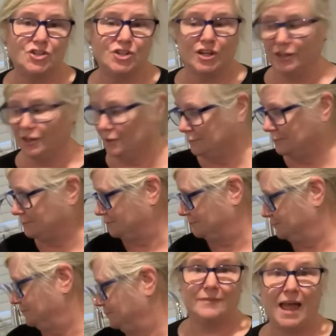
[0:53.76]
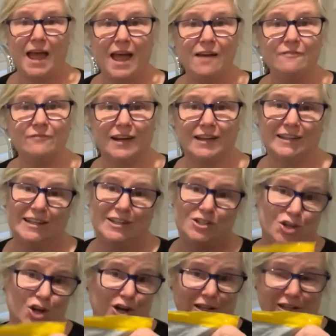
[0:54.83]
sugar, and finally
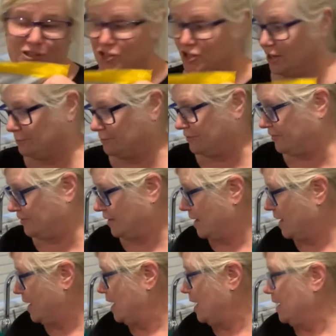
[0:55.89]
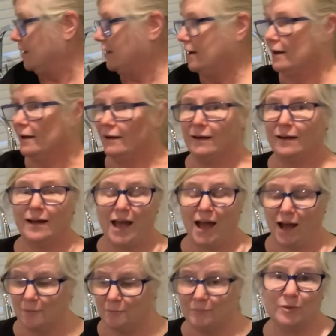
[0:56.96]
chocolate chips.
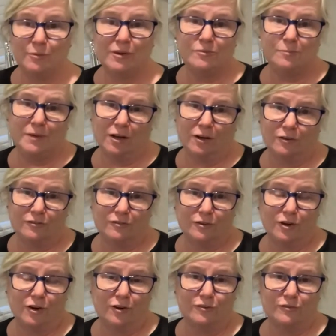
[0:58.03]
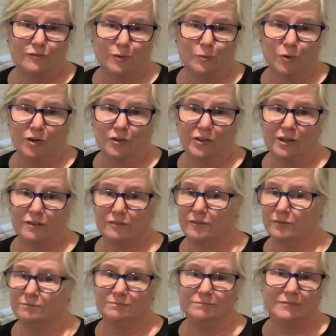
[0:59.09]
The recipe also calls for
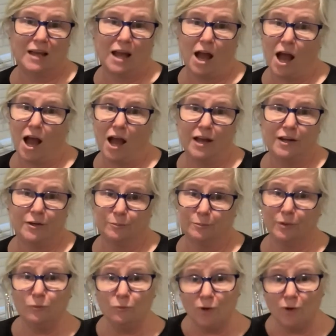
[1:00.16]
walnuts. I don't put